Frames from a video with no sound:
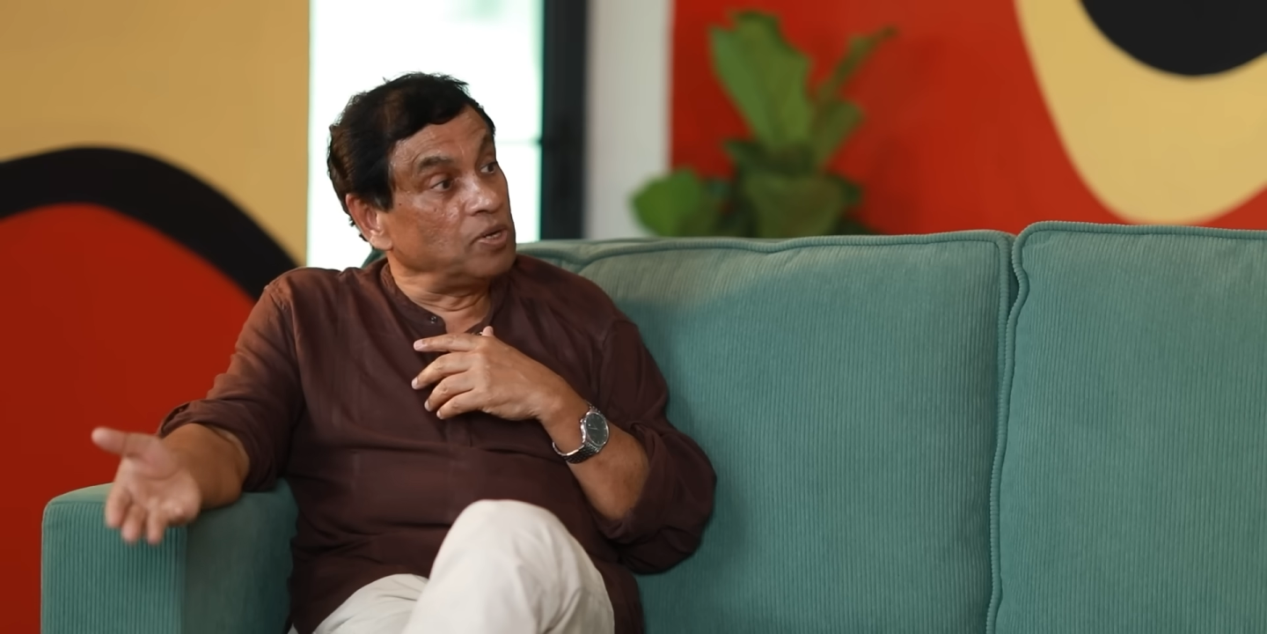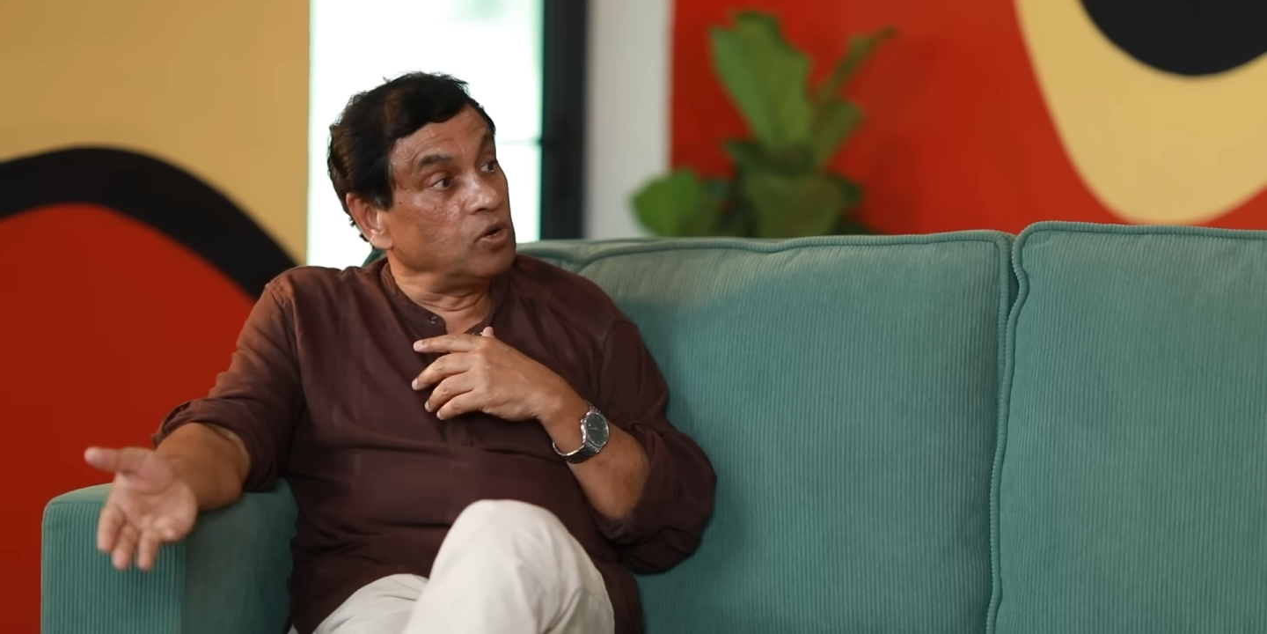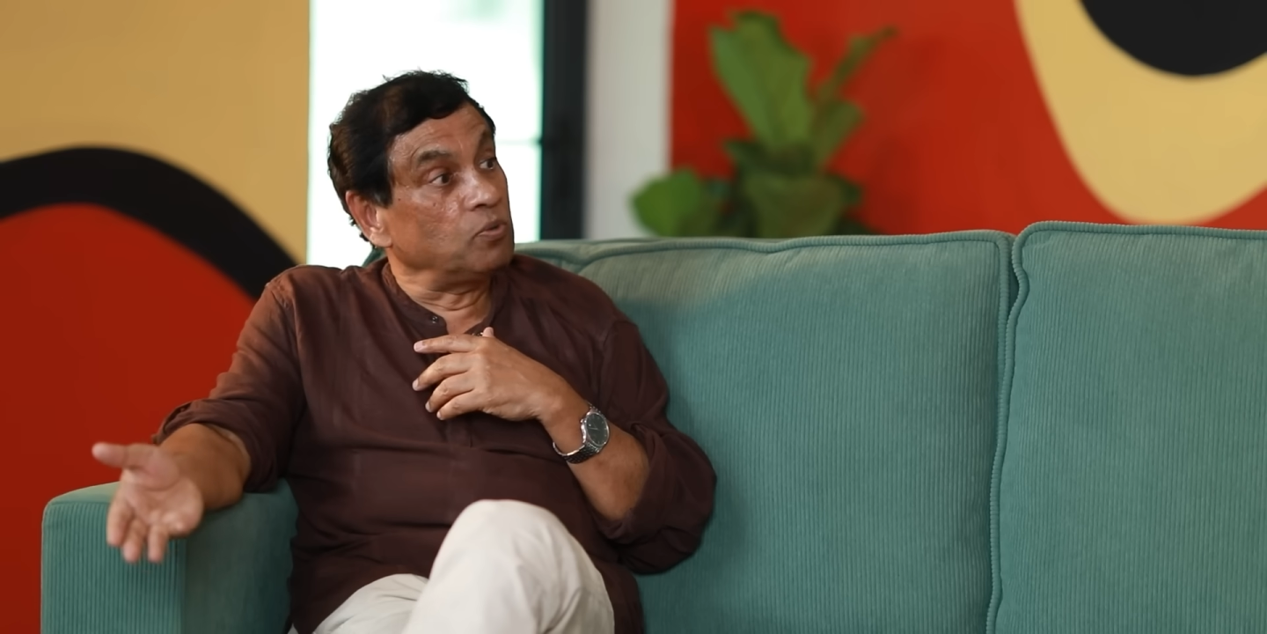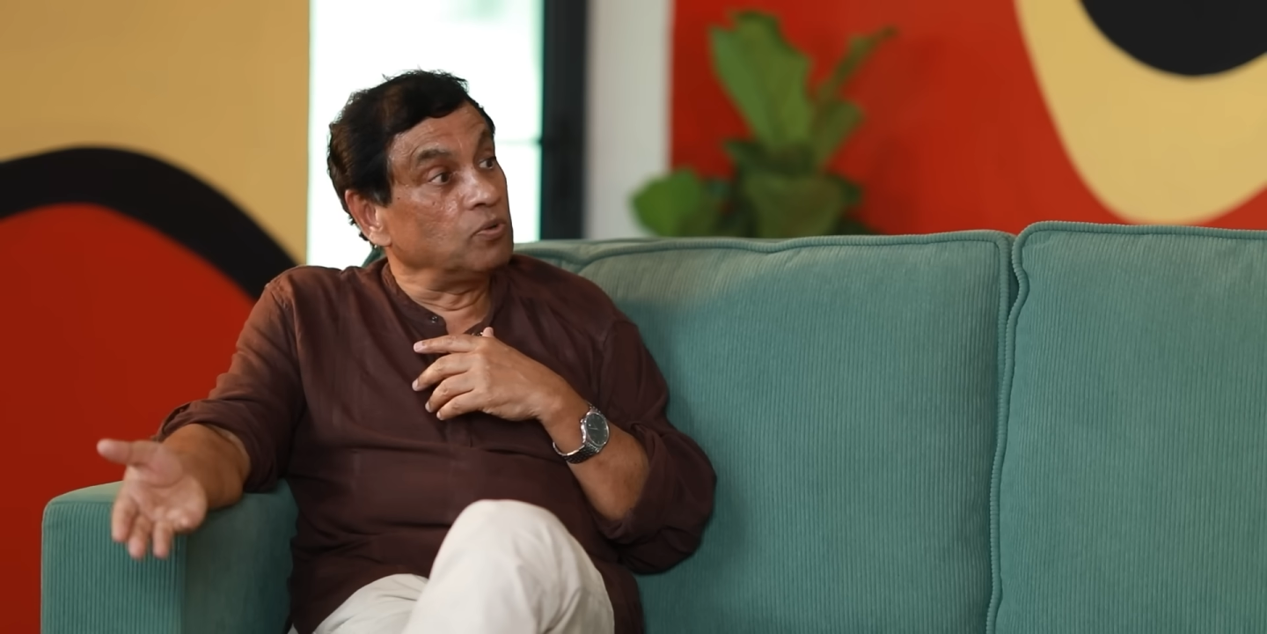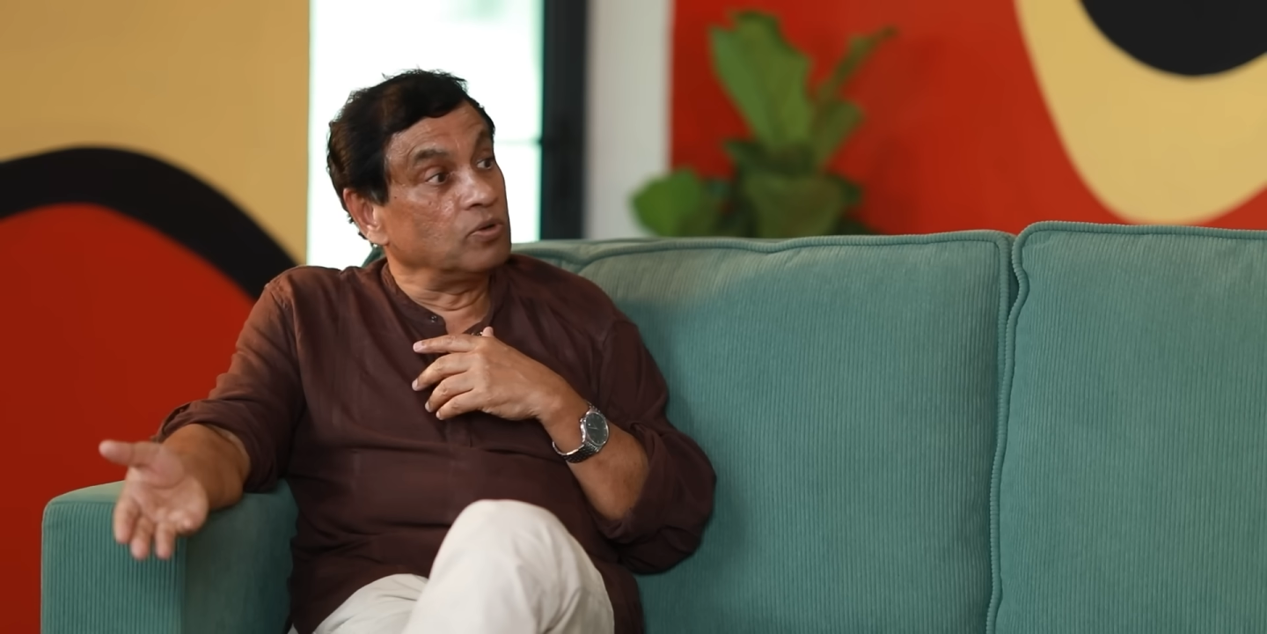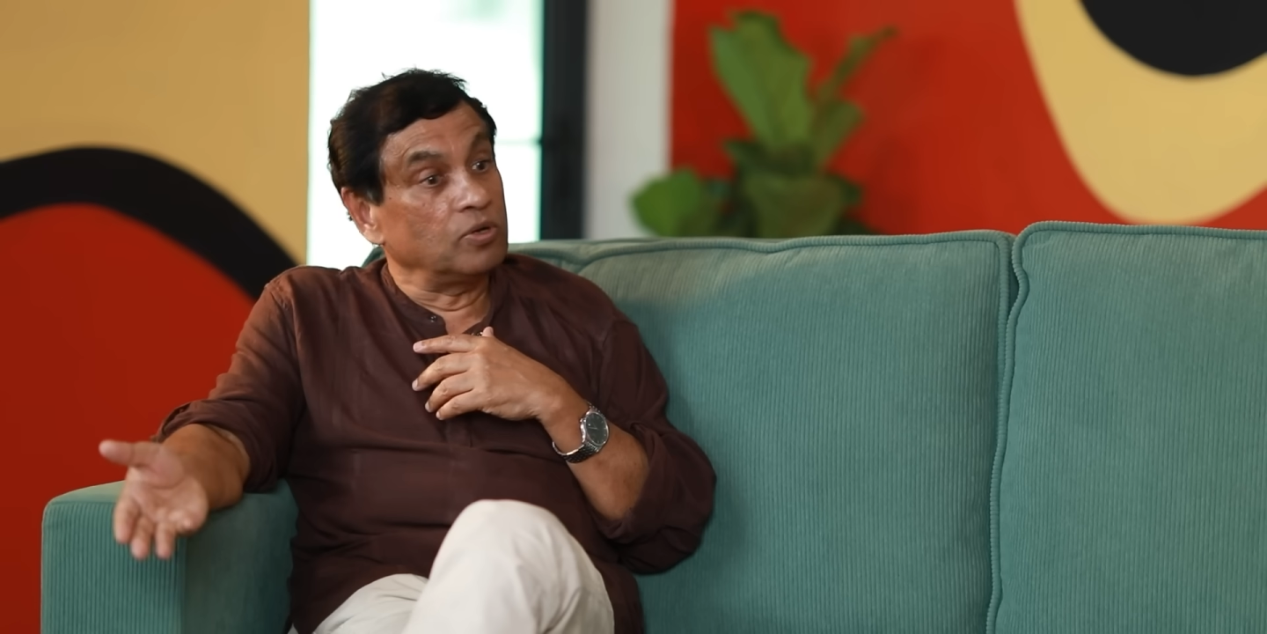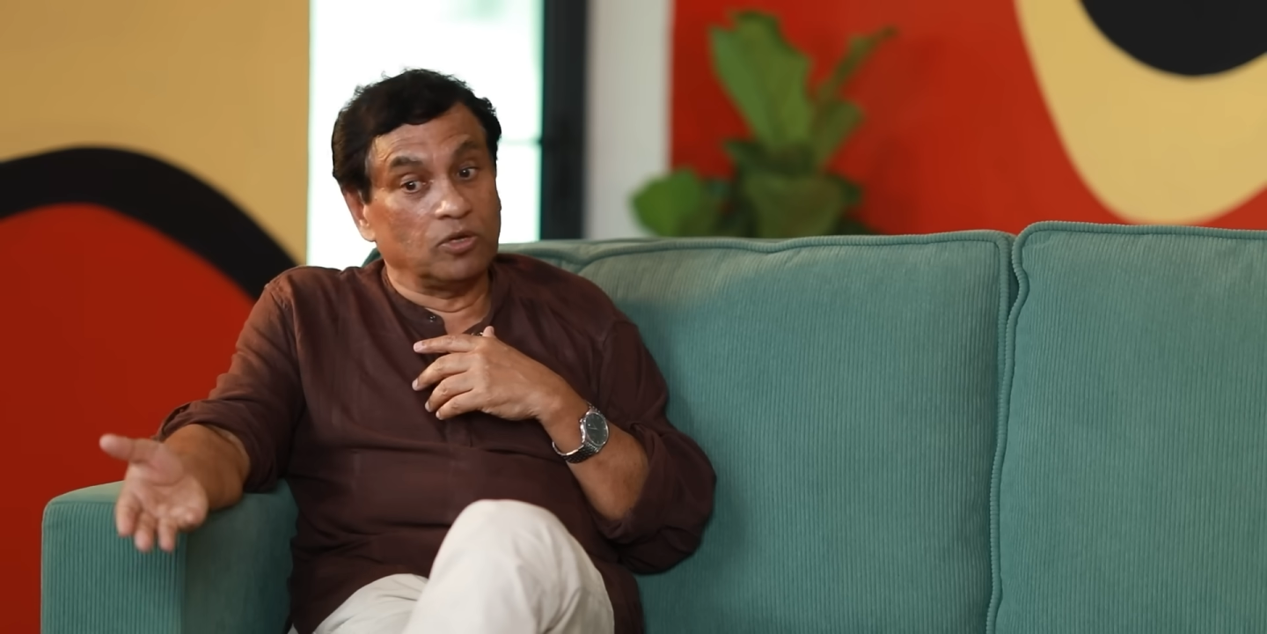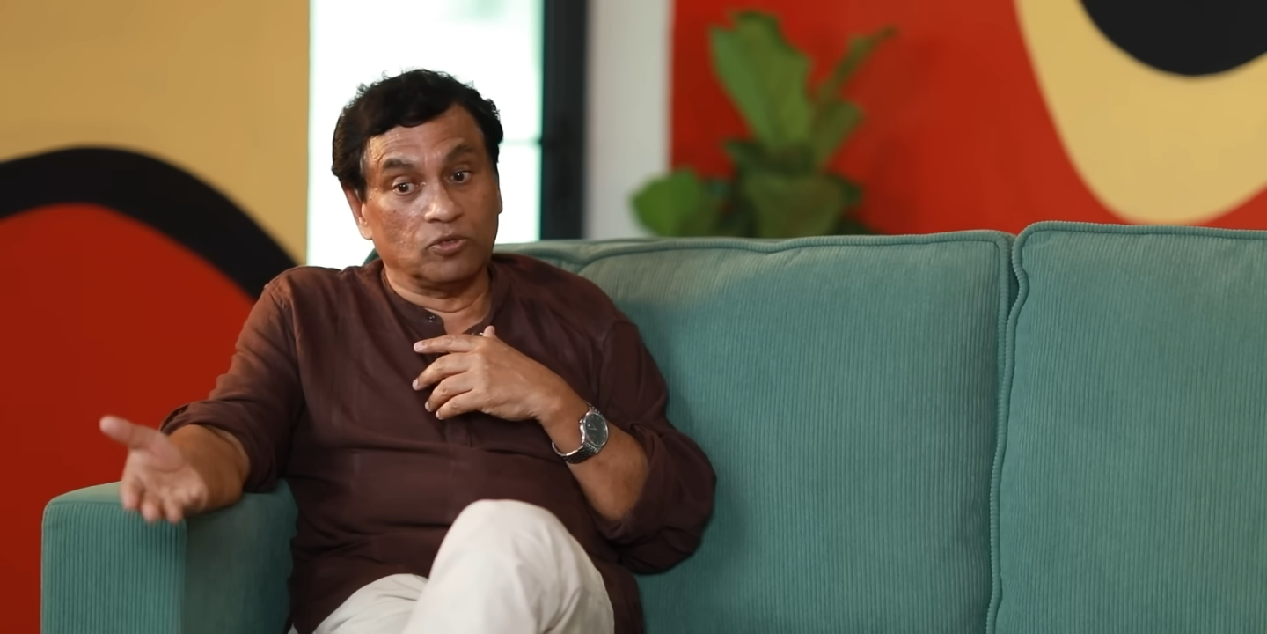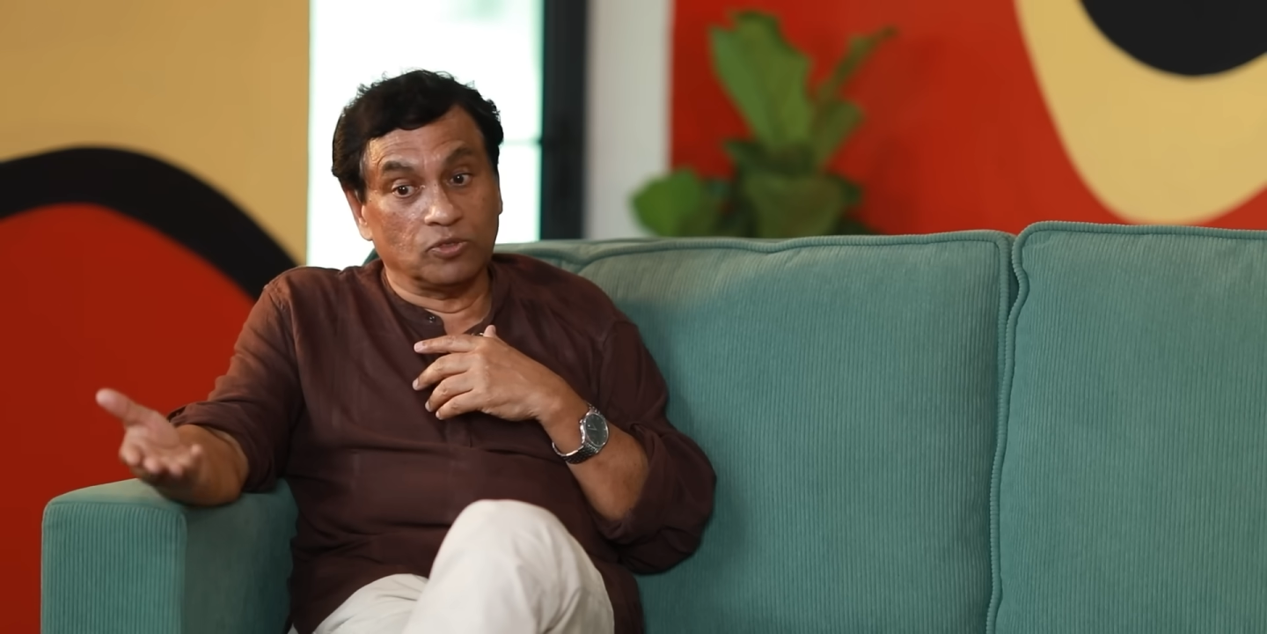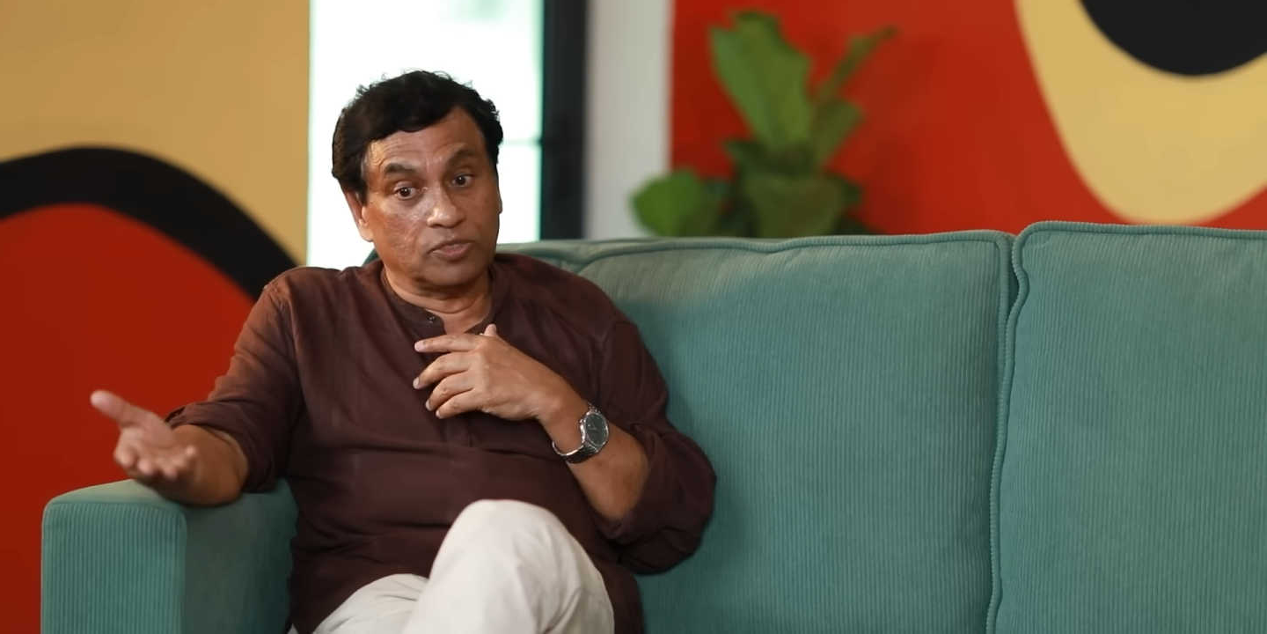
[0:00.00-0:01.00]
below,